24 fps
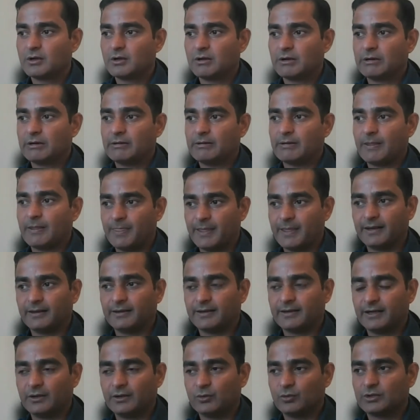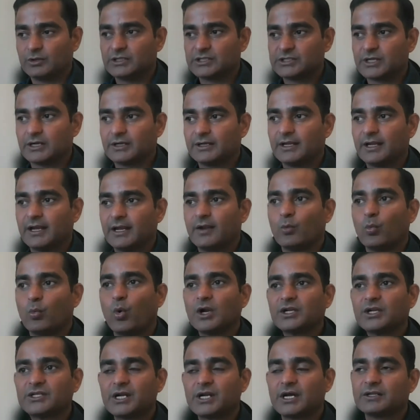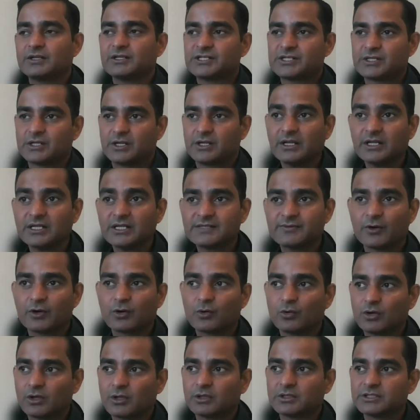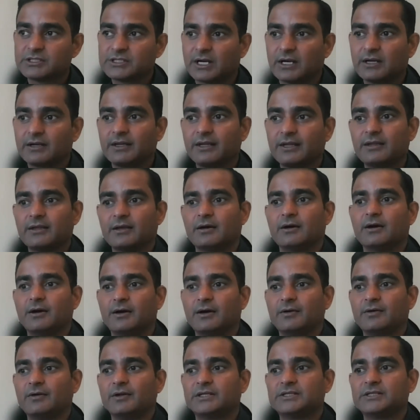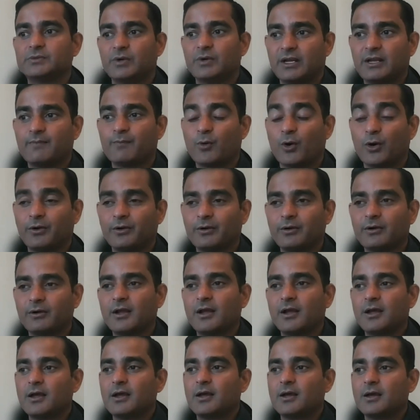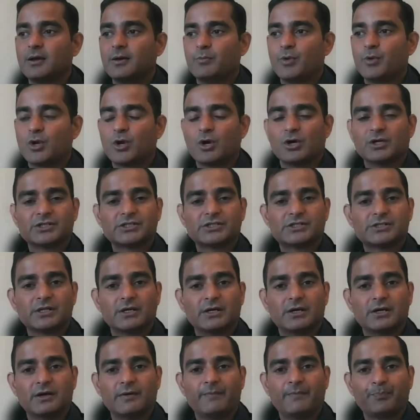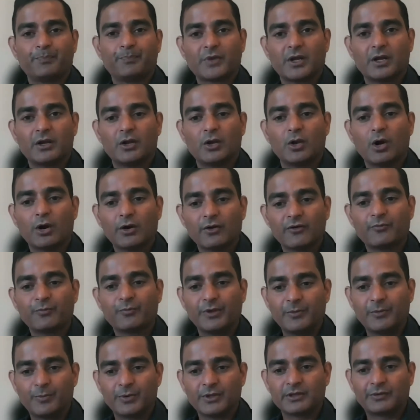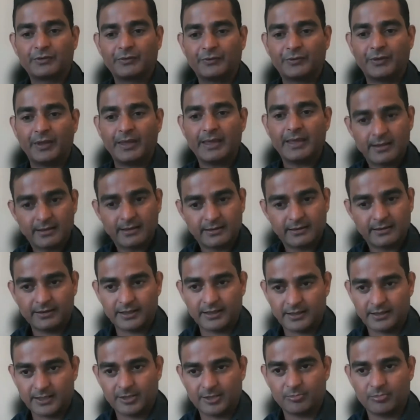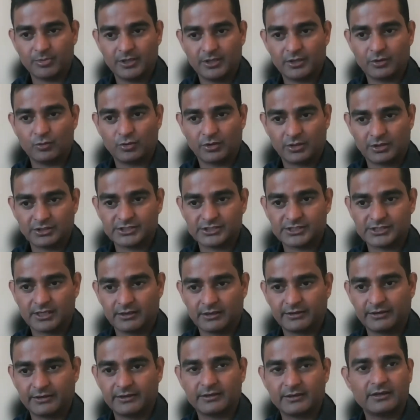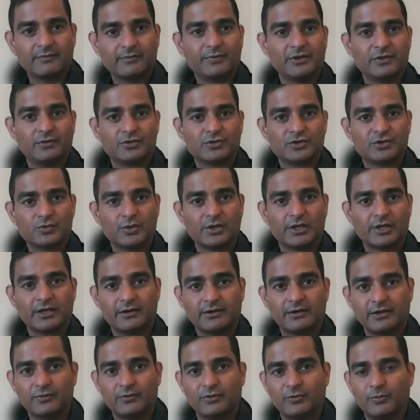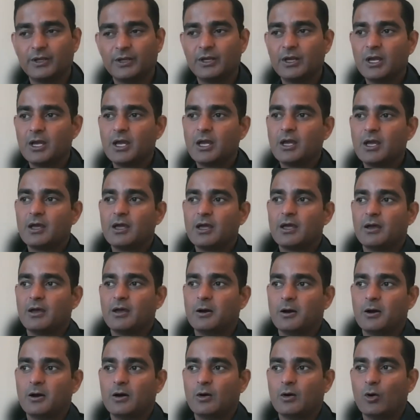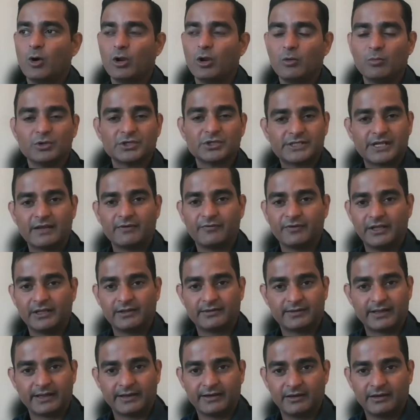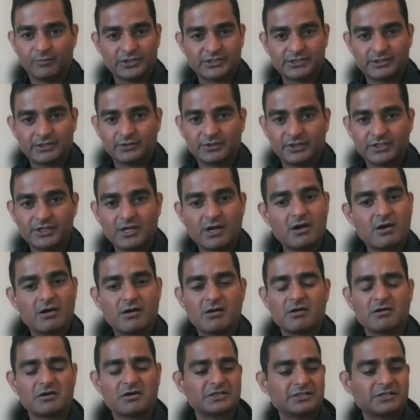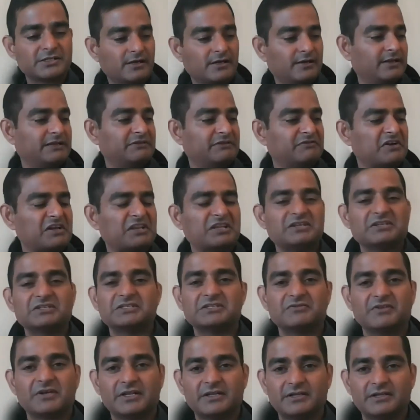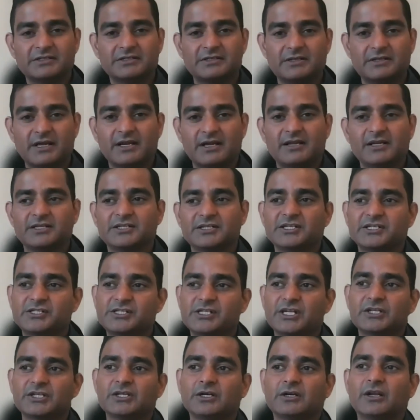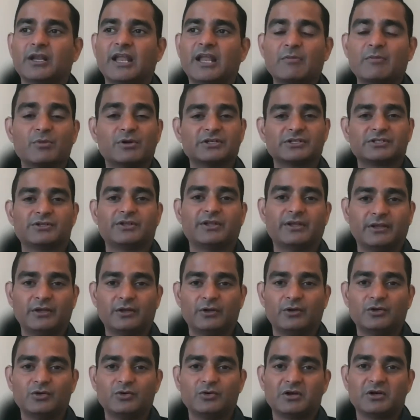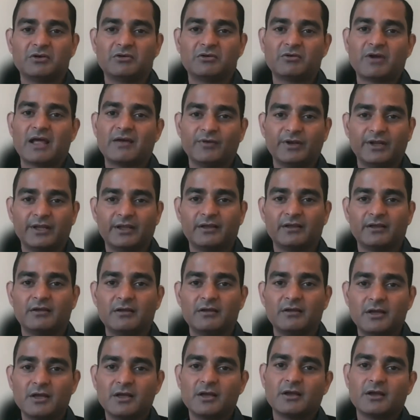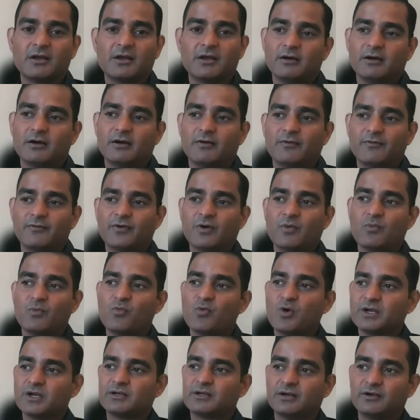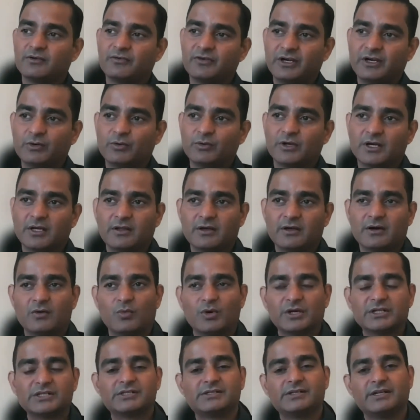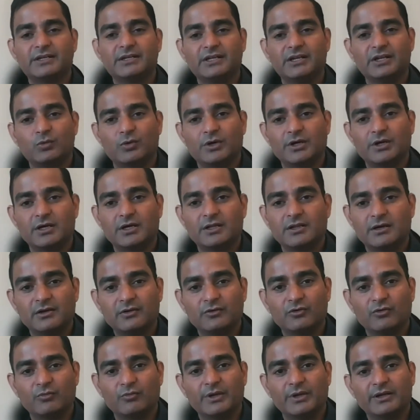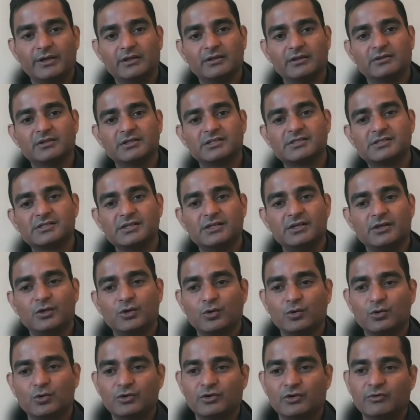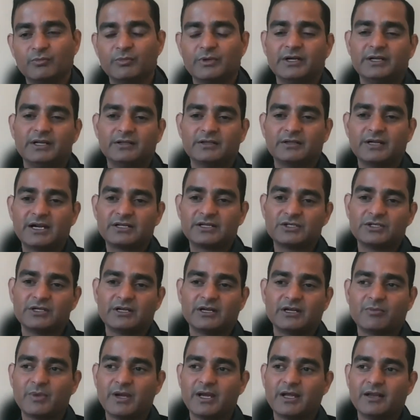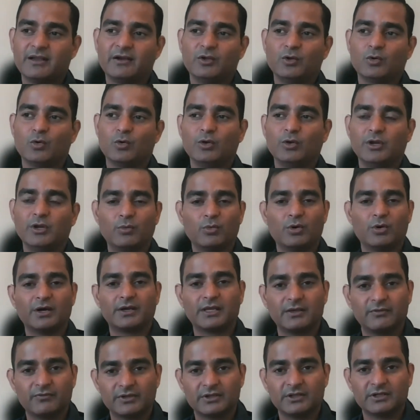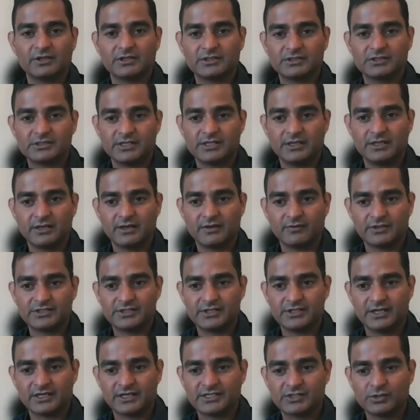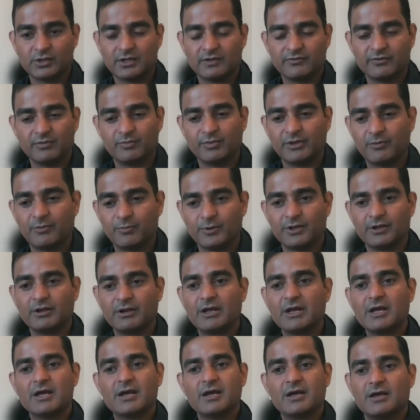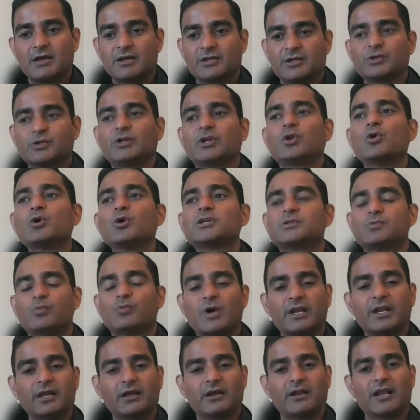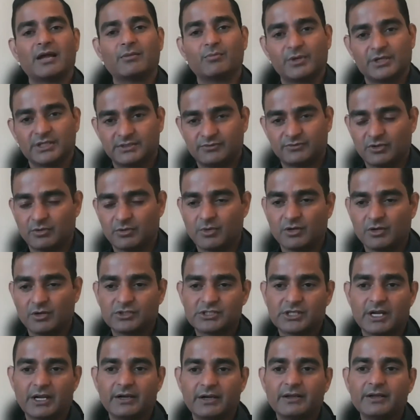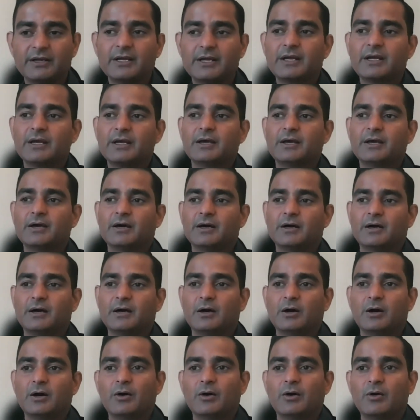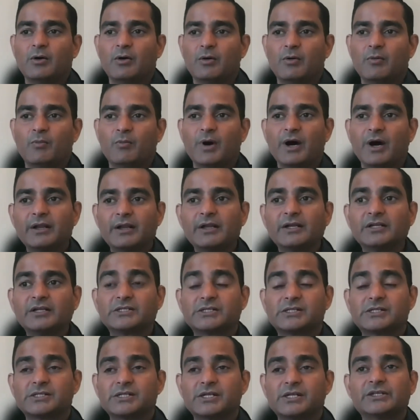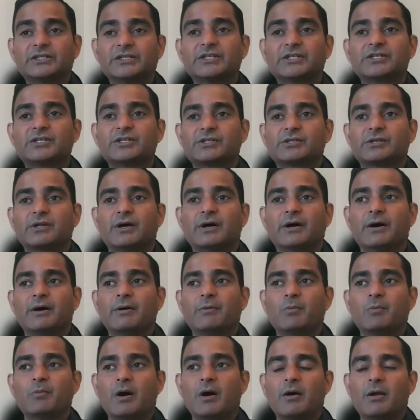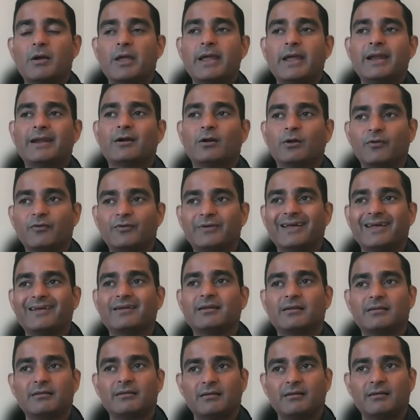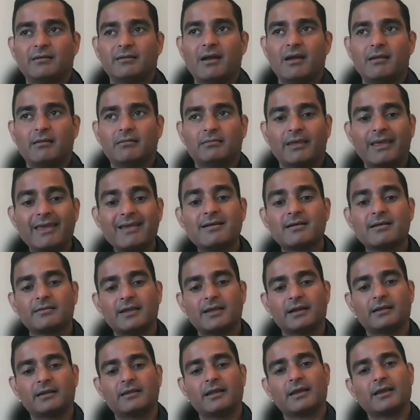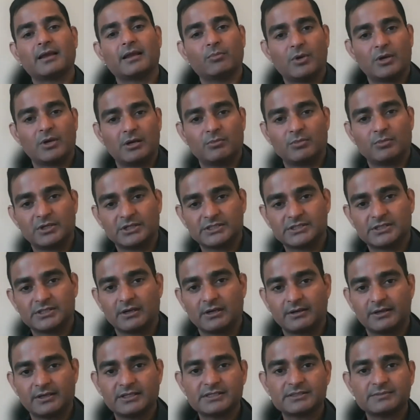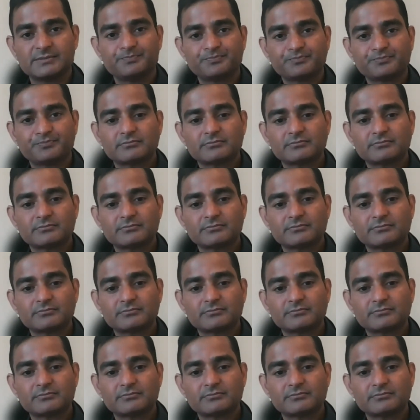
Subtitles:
and then get into consulting. And what are the skills for good consulting is very important, because a lot of people think they can be a good consultant, and Piyush will agree with me. Almost every second person thinks, consulting, very easy, very easy. And it is such a glamorous thing. You know, you are traveling from one country to another, one city to another, you're meeting this CEO, you're meeting that chairman, and you're only working with the CXO level people. So it looks very glamorous from outside. But it's 8 out of 10 think that they can become consultants.